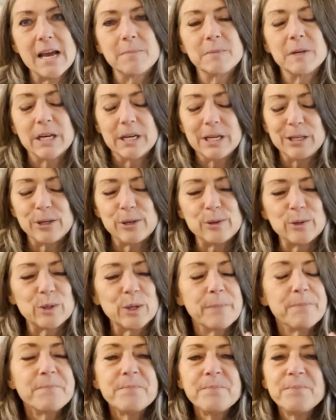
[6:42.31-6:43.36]
I'm going to use
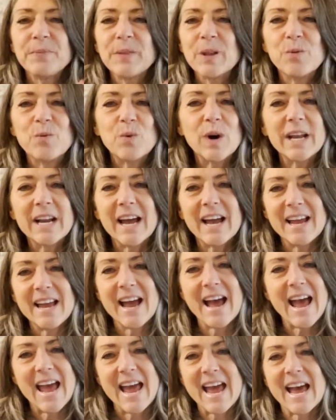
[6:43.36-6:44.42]
what I
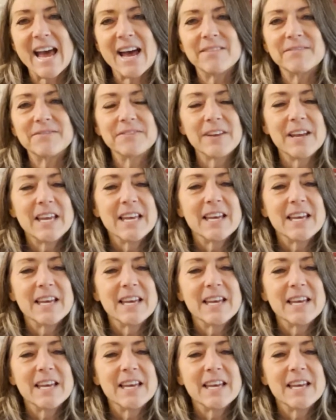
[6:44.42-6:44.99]
have,